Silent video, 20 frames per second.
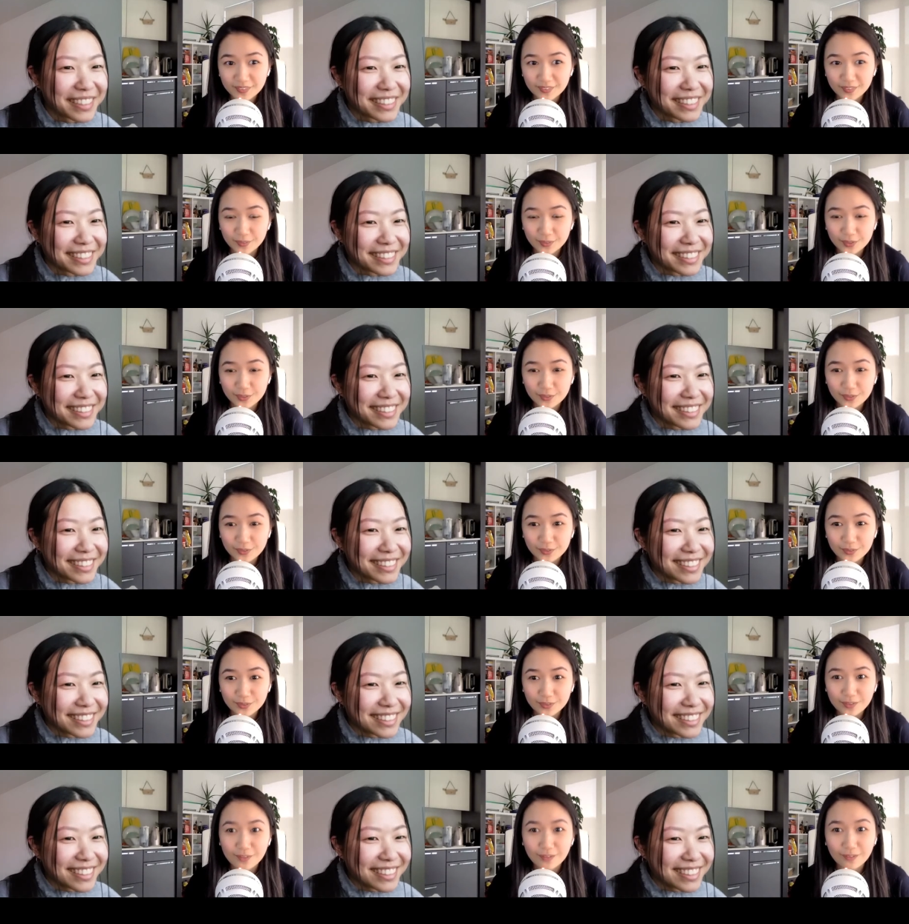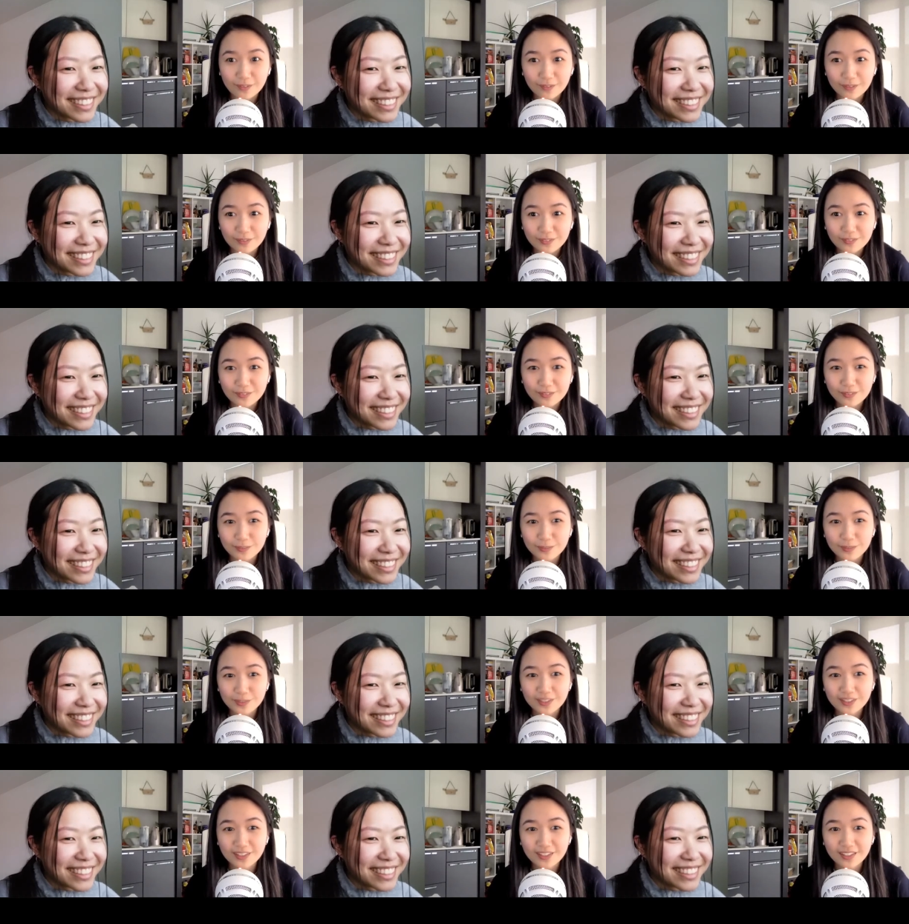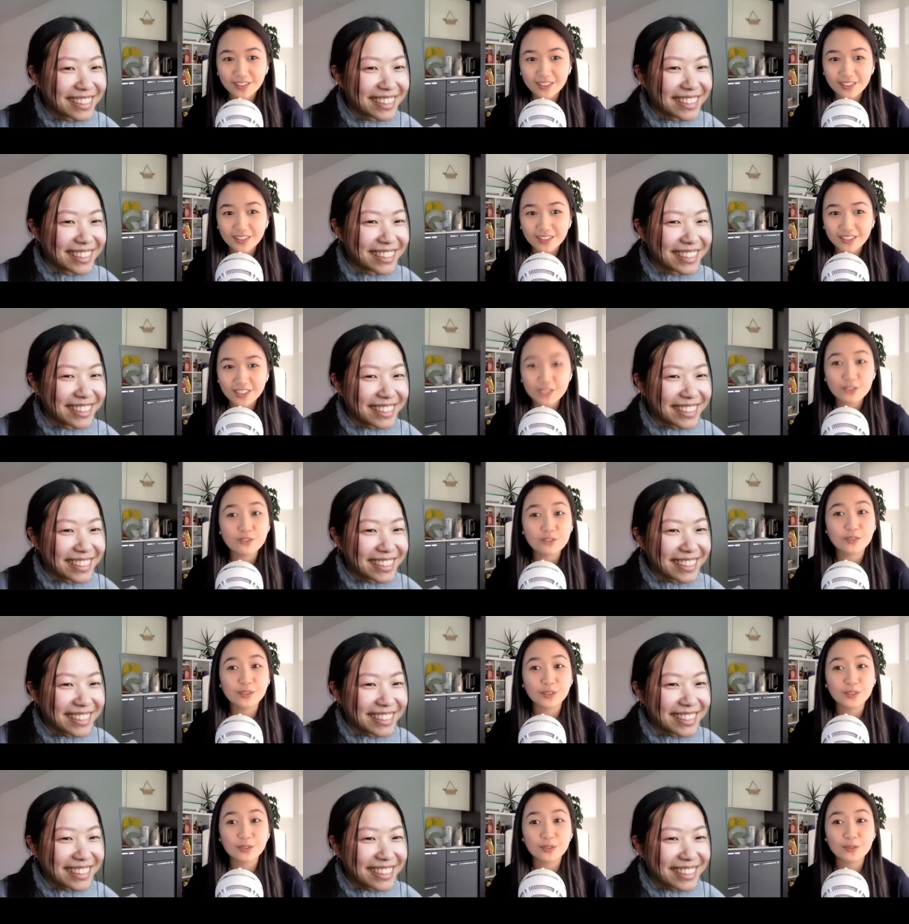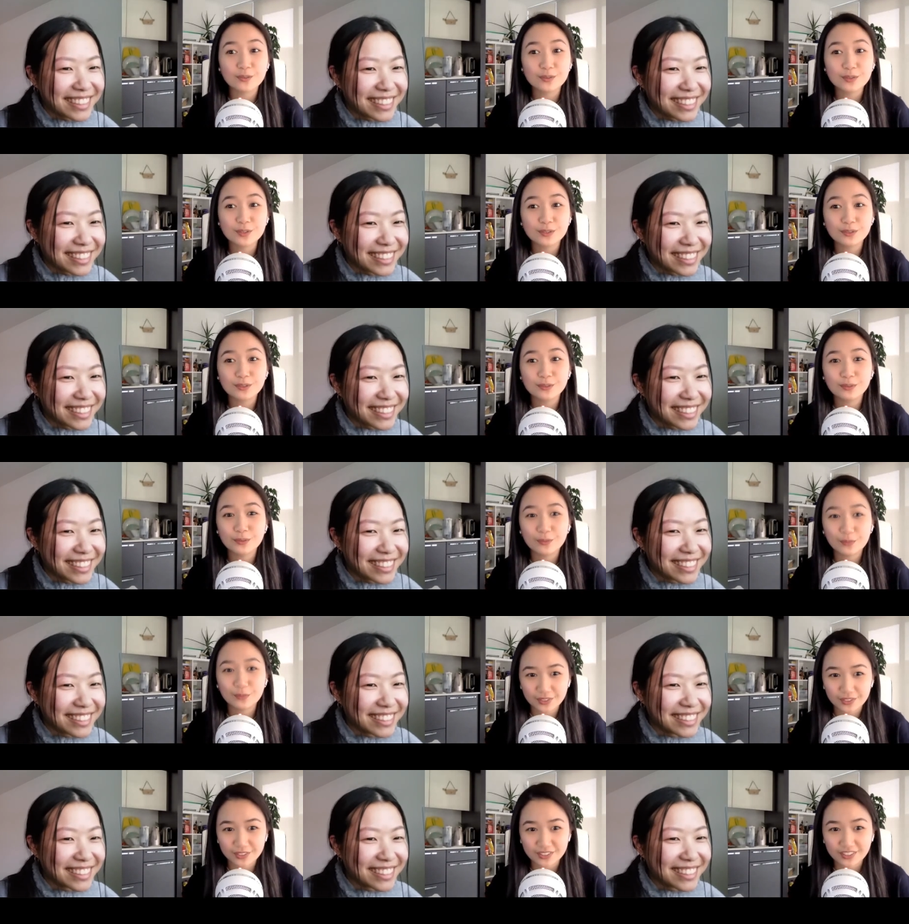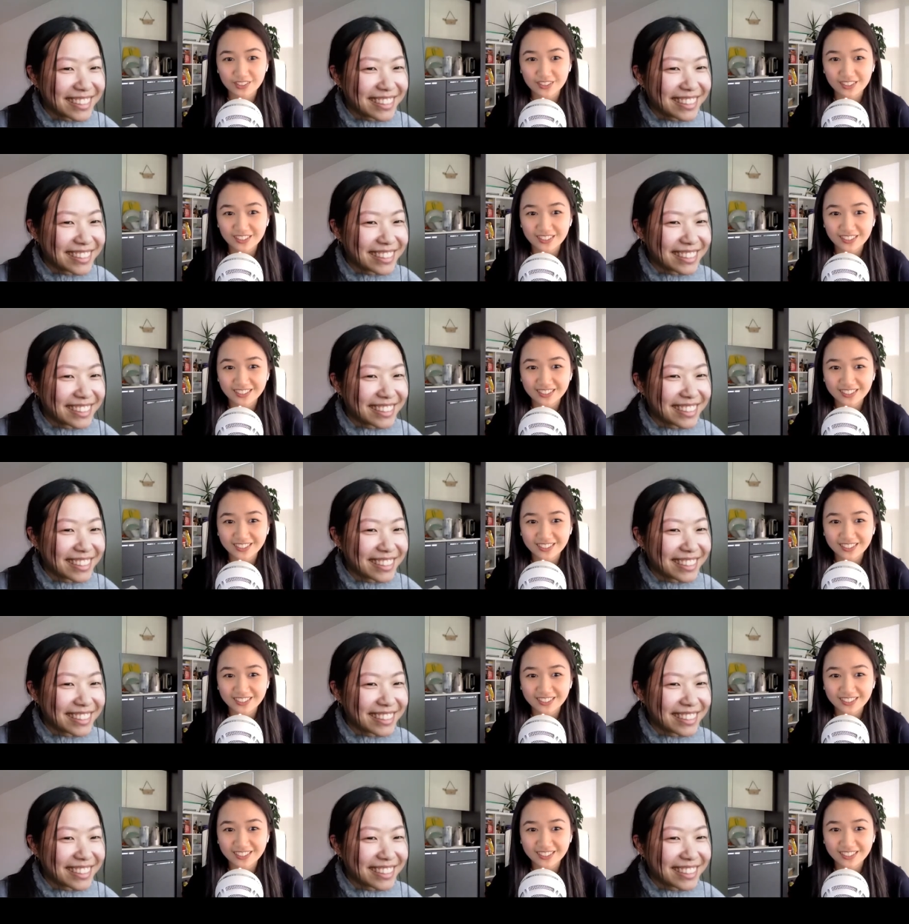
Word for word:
Speaker 1: or do you know what each of our go to orders are?